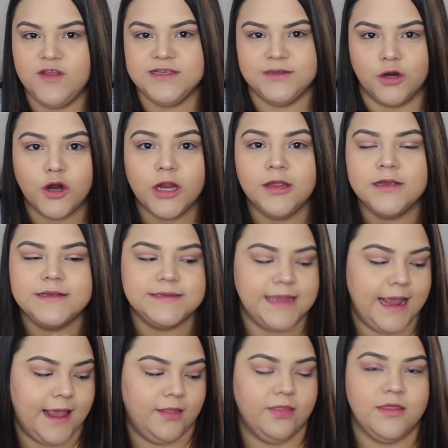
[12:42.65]
these acrylics
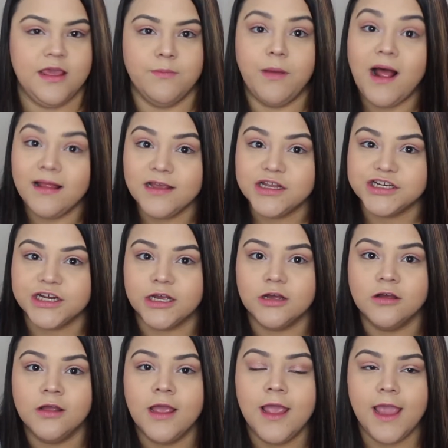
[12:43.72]
and the
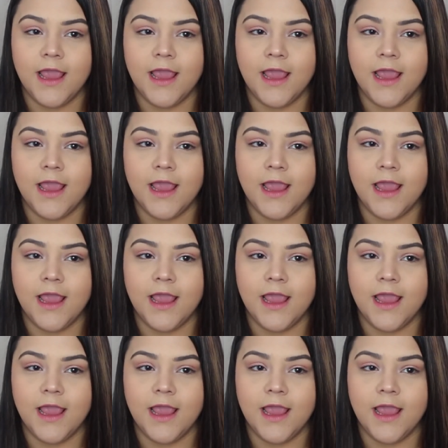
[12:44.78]
polygel